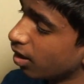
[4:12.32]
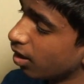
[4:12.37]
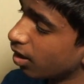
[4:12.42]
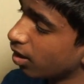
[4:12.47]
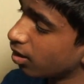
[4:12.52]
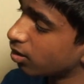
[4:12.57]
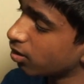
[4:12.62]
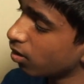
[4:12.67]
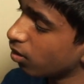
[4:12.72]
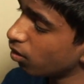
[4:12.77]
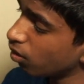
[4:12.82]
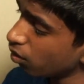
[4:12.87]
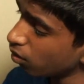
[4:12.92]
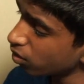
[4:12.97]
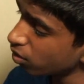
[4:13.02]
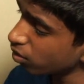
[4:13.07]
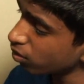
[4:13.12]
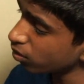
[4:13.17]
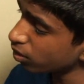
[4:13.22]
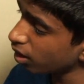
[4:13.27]
It's
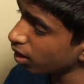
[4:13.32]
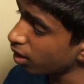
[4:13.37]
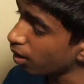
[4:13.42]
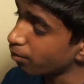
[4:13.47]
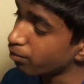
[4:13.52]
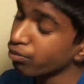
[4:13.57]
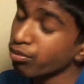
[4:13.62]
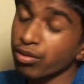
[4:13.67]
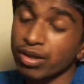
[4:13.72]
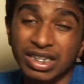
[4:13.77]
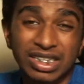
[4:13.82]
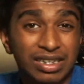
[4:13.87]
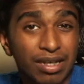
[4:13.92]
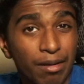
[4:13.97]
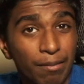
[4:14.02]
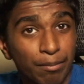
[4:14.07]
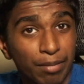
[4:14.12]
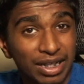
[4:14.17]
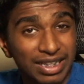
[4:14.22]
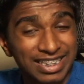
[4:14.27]
also got a print
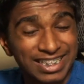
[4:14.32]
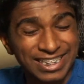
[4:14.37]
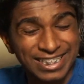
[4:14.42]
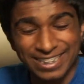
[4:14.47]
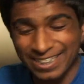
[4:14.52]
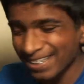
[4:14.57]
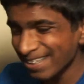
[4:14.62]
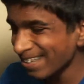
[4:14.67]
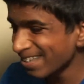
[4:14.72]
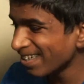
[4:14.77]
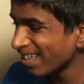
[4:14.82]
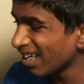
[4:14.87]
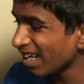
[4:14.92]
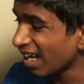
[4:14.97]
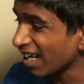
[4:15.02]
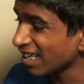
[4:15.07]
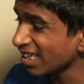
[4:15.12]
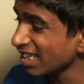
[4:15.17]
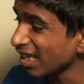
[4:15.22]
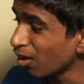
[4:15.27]
button,
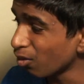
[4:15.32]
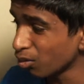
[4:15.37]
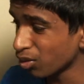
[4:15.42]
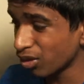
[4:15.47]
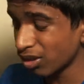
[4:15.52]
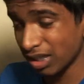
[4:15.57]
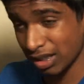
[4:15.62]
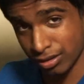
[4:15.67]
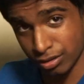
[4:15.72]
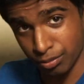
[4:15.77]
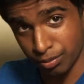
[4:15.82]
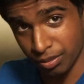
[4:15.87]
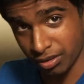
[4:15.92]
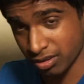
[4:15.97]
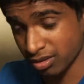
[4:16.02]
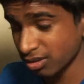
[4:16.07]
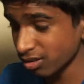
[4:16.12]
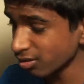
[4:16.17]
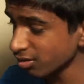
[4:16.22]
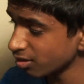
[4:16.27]
a calculator
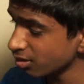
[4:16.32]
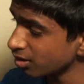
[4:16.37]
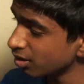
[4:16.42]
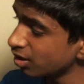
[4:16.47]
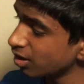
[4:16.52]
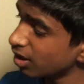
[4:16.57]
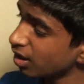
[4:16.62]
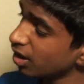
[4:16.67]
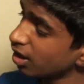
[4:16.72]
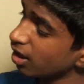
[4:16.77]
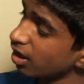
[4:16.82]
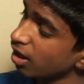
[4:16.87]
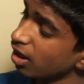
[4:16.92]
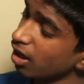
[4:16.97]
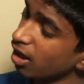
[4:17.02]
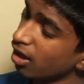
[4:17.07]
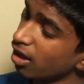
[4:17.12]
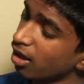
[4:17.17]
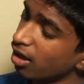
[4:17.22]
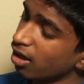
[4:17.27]
button.
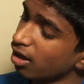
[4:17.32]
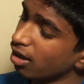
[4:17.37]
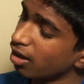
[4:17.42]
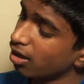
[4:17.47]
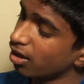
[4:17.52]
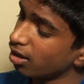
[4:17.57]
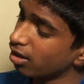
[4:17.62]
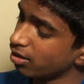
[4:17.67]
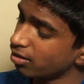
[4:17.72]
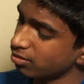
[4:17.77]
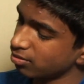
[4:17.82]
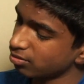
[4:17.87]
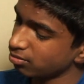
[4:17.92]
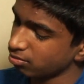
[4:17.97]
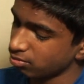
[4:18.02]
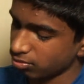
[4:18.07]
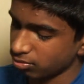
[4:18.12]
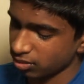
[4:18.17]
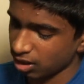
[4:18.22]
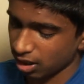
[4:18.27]
Yeah,
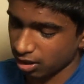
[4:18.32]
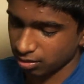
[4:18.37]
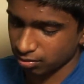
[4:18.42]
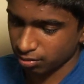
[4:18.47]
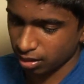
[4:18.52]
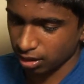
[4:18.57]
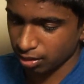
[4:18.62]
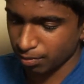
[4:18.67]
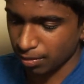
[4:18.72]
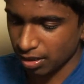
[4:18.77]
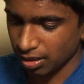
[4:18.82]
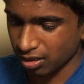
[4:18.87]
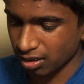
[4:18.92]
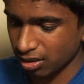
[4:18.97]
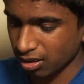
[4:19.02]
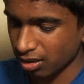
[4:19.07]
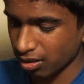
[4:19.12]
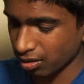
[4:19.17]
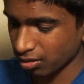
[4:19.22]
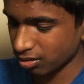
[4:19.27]
that's
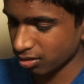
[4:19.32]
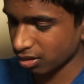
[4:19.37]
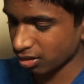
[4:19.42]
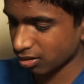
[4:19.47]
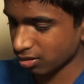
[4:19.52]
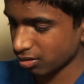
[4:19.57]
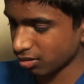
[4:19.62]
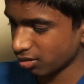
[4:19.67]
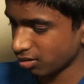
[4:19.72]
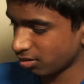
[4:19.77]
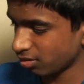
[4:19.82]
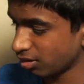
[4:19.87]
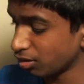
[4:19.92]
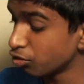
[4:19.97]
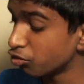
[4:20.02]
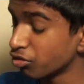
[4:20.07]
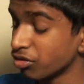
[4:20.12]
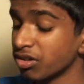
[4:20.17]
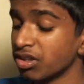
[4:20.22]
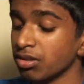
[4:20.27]
basically all like the
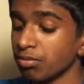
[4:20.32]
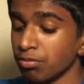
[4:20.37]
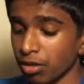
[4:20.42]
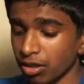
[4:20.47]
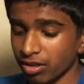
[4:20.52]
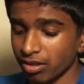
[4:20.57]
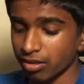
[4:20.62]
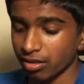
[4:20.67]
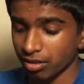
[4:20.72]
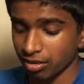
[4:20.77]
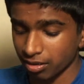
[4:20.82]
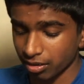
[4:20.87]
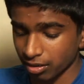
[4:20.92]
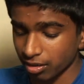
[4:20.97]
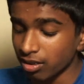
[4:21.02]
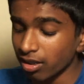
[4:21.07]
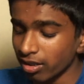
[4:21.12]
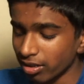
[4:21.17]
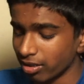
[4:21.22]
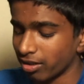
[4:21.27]
interesting buttons on
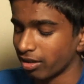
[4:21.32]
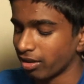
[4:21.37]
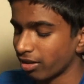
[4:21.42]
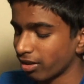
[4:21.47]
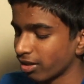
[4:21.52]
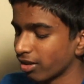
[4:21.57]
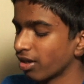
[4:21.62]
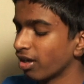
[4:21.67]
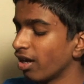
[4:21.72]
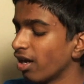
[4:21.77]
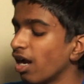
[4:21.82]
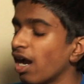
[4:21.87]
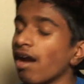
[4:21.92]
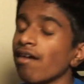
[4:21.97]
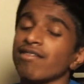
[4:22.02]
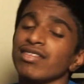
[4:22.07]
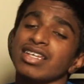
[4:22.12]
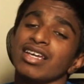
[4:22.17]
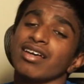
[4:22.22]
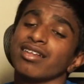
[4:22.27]
this thing.
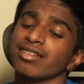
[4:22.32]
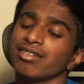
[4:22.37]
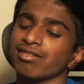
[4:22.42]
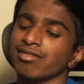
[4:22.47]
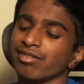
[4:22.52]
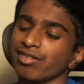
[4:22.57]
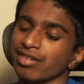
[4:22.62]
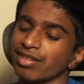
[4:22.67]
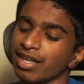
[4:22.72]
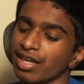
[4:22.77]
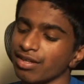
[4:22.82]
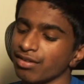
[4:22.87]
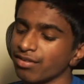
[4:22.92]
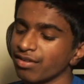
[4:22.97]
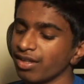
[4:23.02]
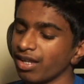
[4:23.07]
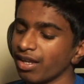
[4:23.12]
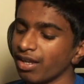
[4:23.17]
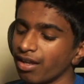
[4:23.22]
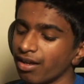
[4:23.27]
Everything else is your
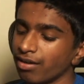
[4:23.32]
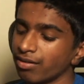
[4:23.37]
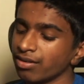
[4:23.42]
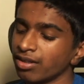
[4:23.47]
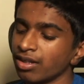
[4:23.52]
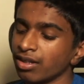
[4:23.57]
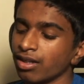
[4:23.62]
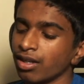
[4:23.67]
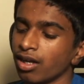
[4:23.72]
standard layout.